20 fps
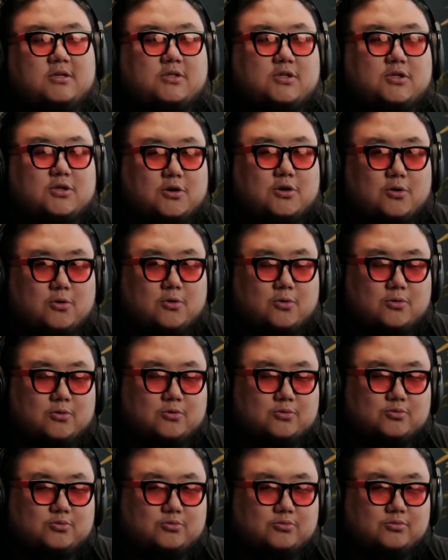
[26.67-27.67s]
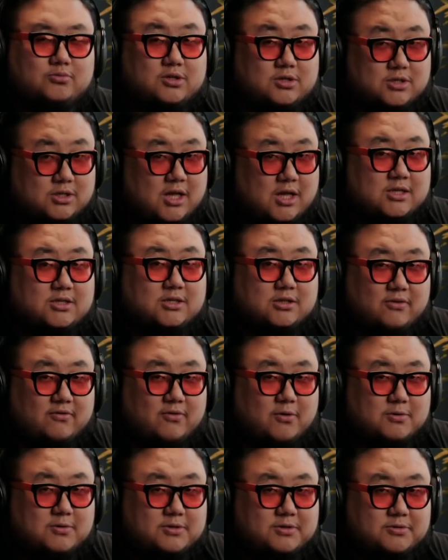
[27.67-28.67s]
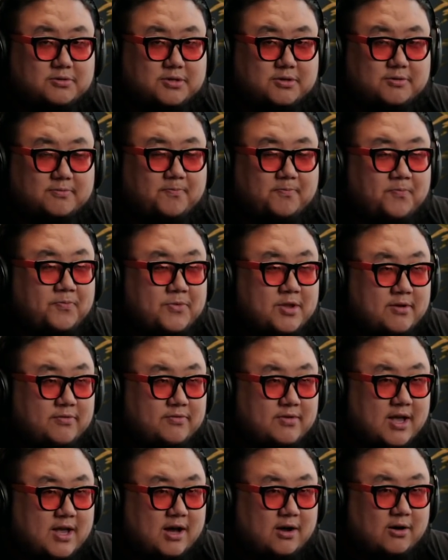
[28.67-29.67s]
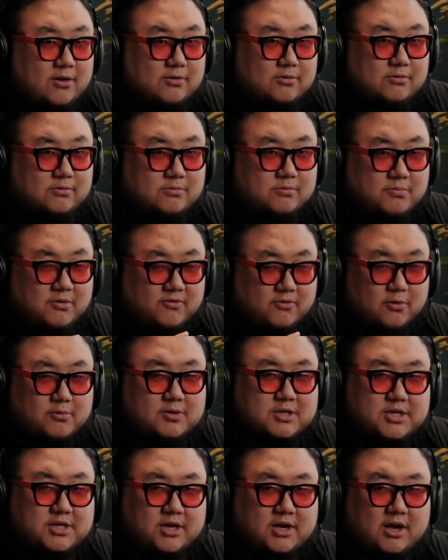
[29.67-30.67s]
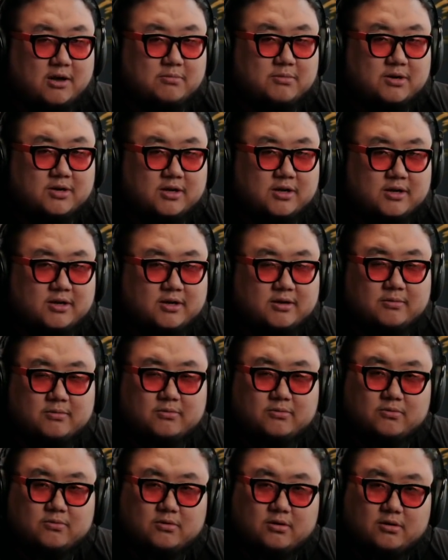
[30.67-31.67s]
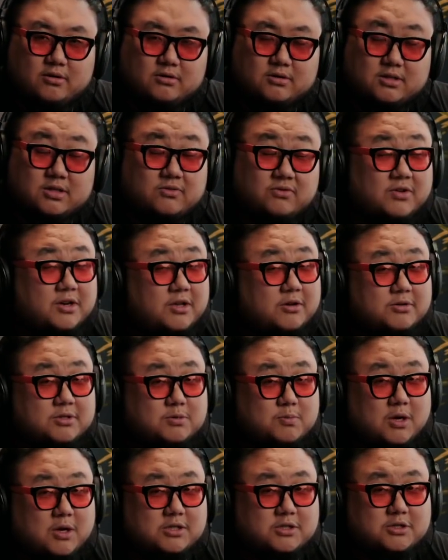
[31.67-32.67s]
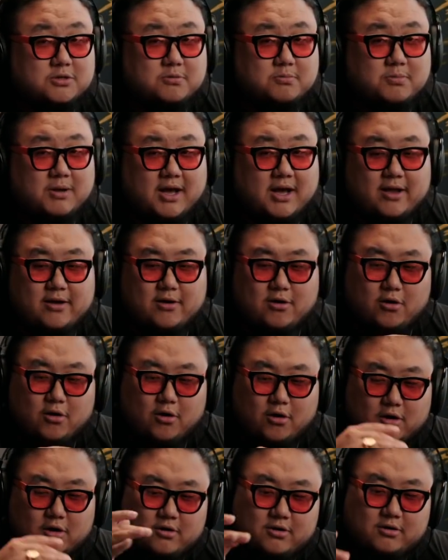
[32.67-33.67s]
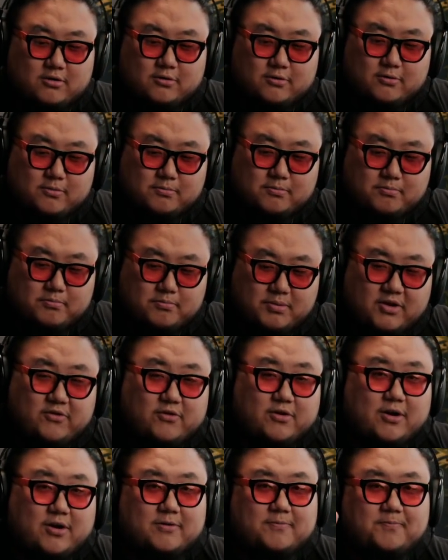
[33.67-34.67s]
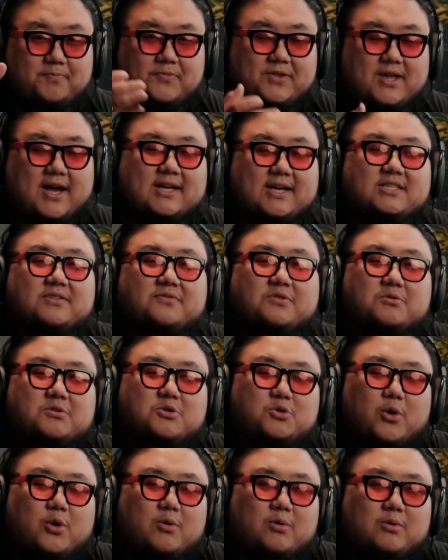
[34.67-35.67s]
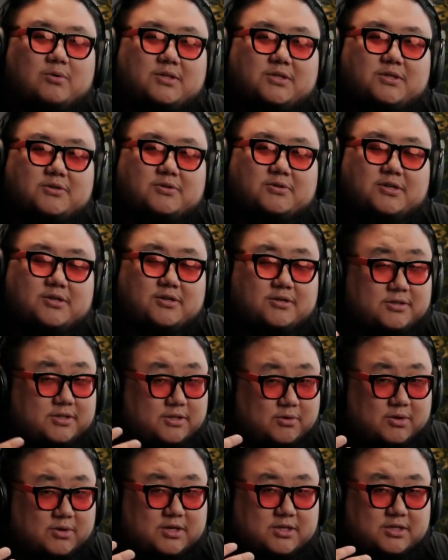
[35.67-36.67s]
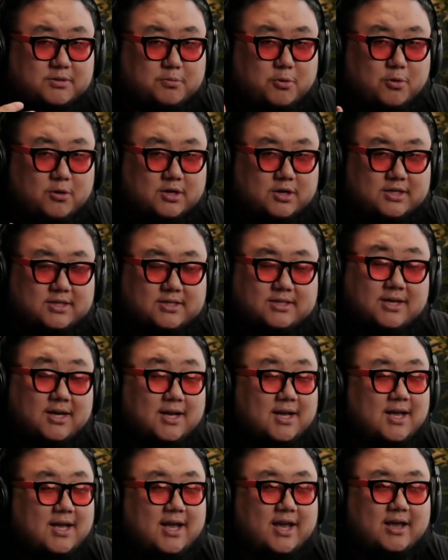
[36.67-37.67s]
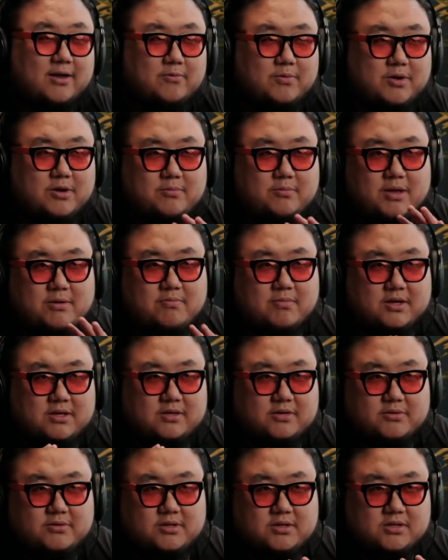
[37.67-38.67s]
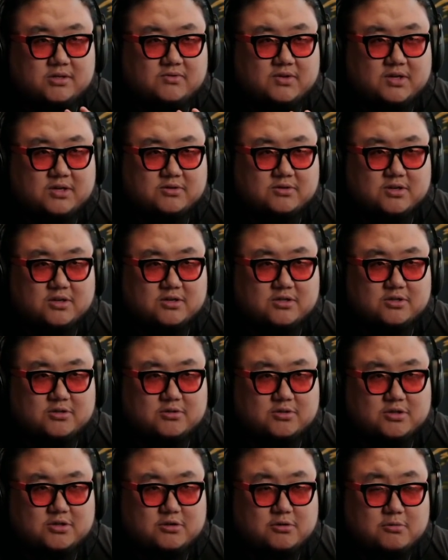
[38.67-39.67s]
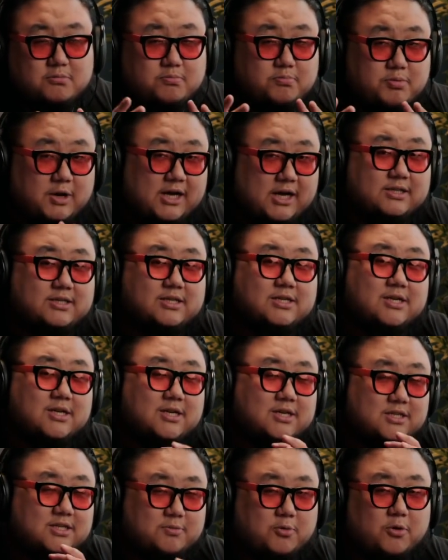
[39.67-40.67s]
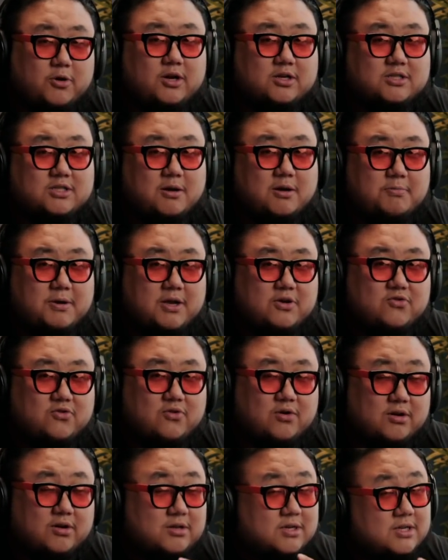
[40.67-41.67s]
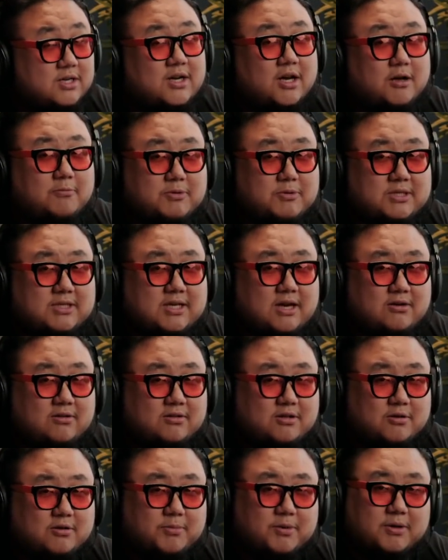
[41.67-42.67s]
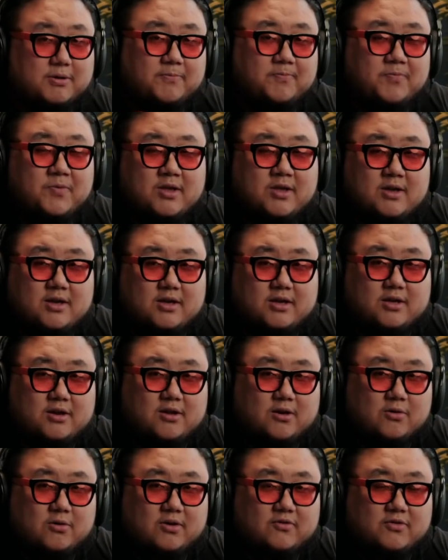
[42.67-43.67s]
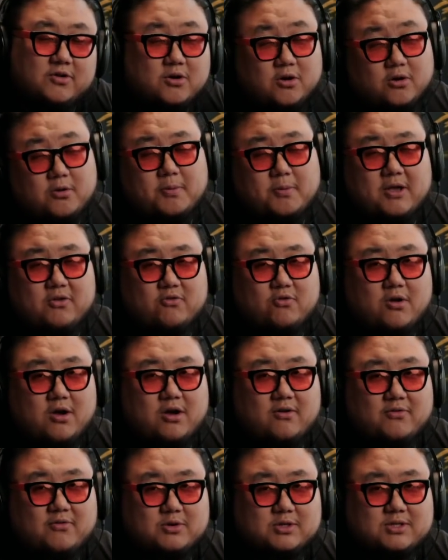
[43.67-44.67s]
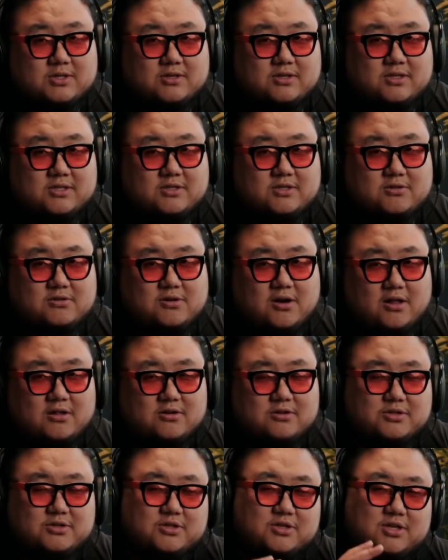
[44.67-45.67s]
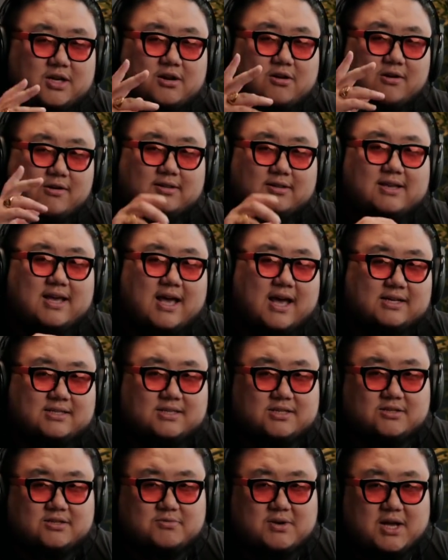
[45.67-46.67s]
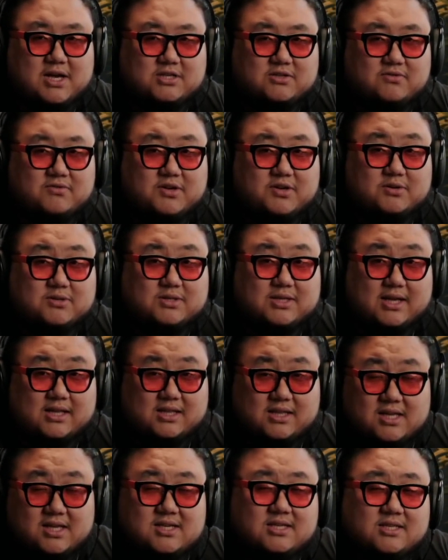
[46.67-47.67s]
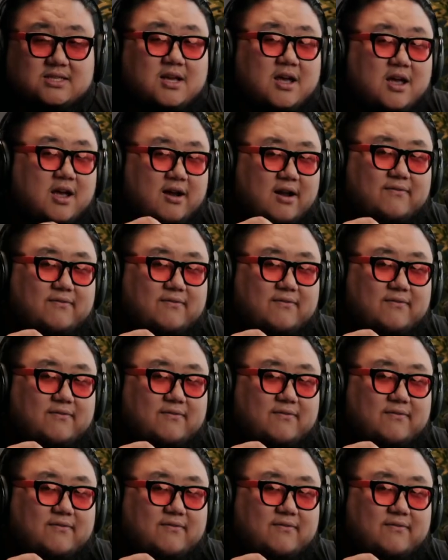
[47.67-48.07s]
So there's a lot to look forward to here. Now, before we check out Maria, this video is brought to you by our Patreon. Guys, if you enjoy what we do here, you want to support us. Hey, we don't make money doing these videos on YouTube, but supporting us on Patreon could help us out a little bit. You know, if you go to Patreon for as little as $2, you get early access to reaction videos like this.